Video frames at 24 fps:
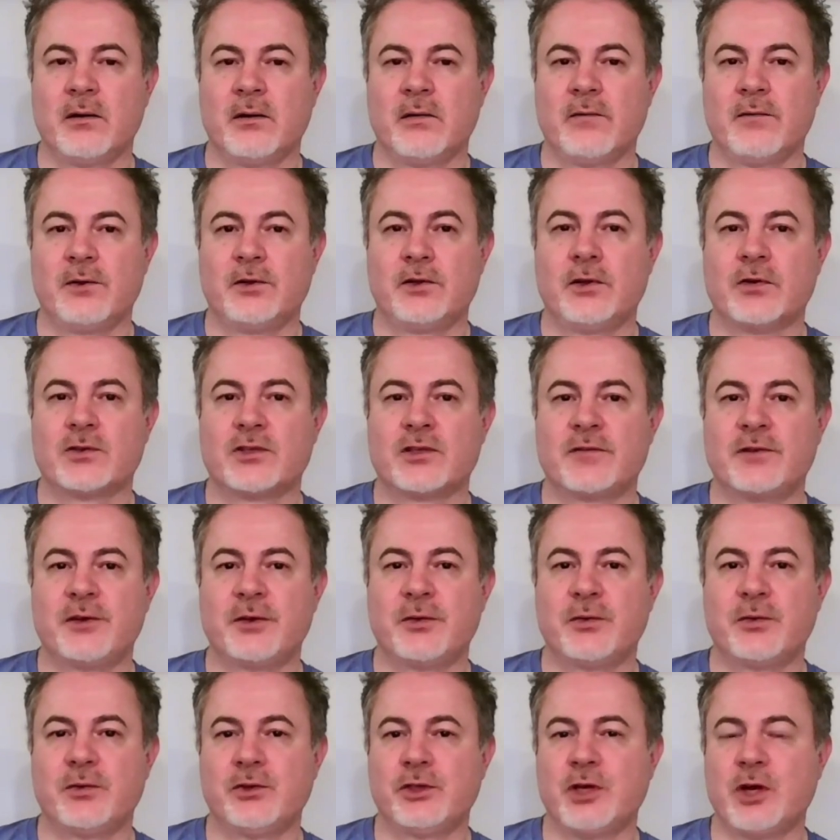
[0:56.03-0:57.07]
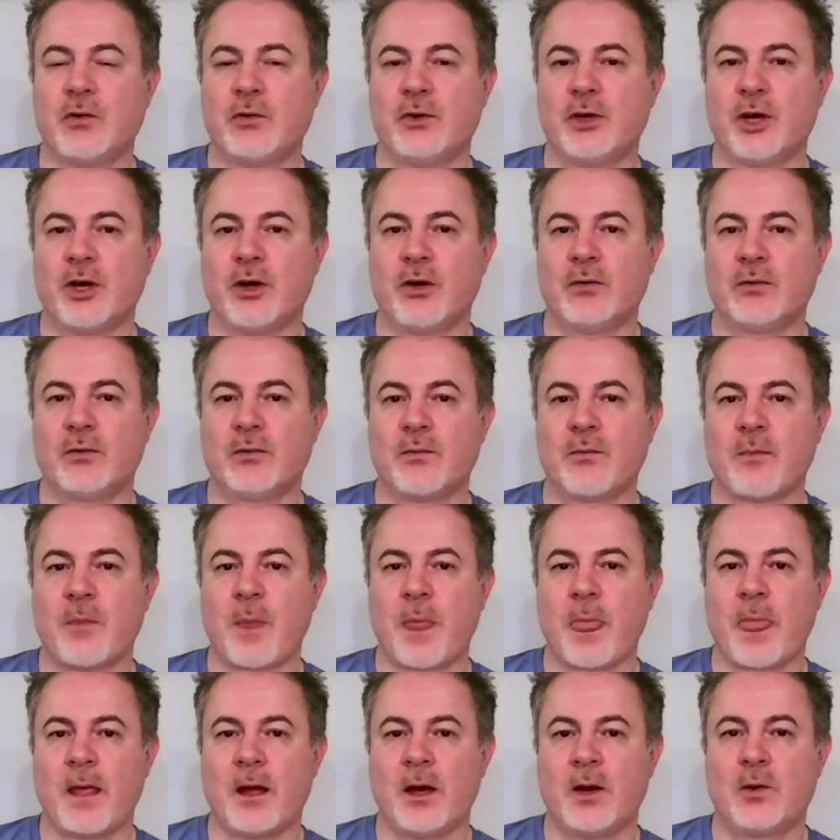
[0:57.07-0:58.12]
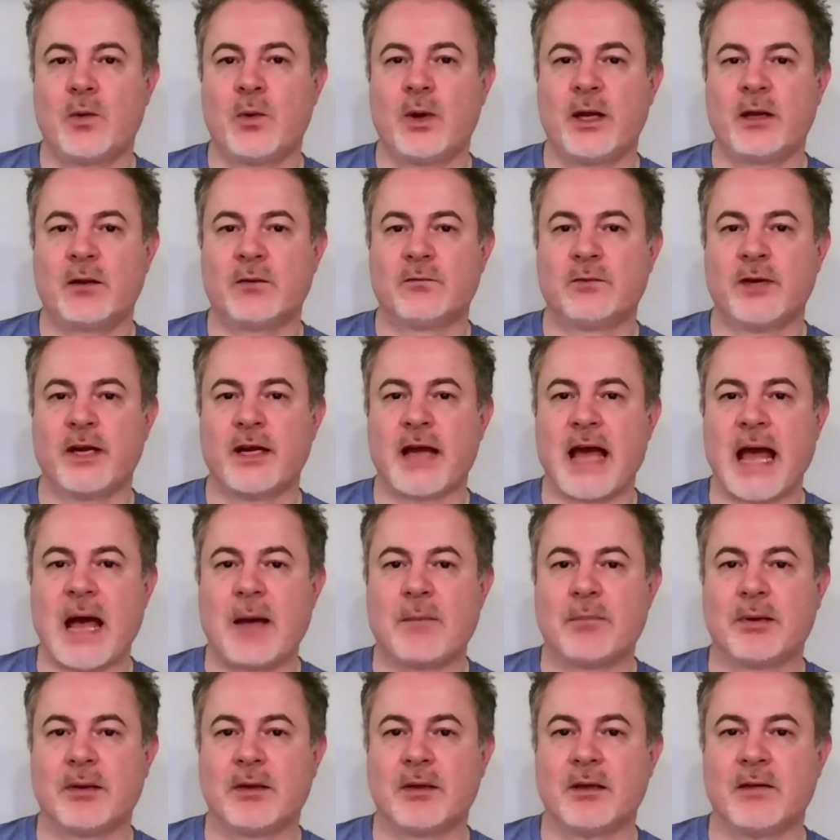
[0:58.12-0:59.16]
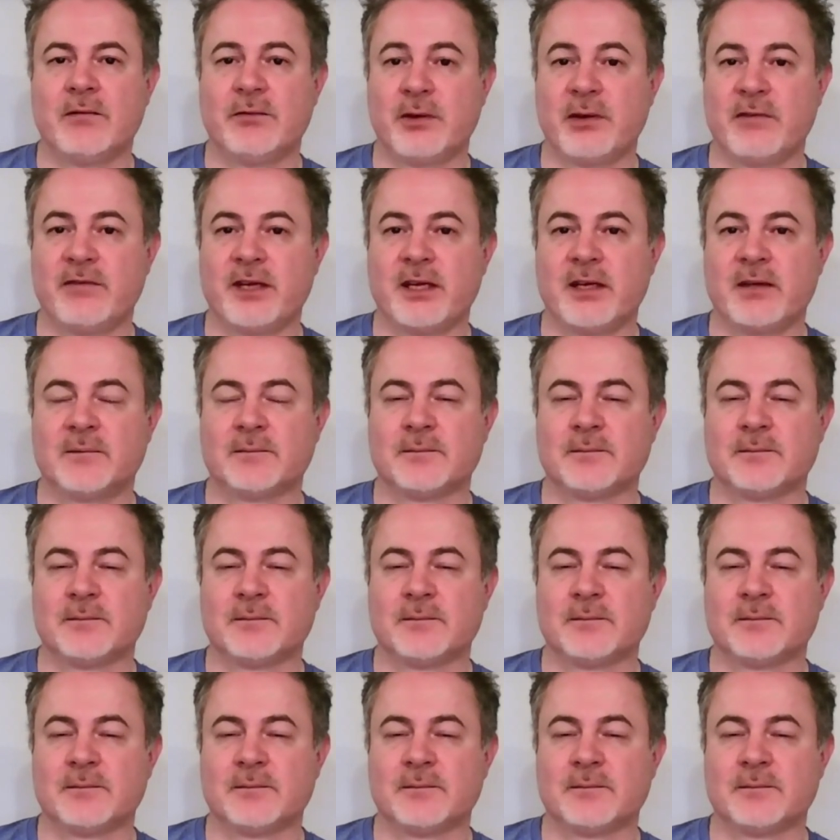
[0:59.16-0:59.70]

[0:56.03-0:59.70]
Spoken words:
For those of you who don't know, a quick recap of Rivian.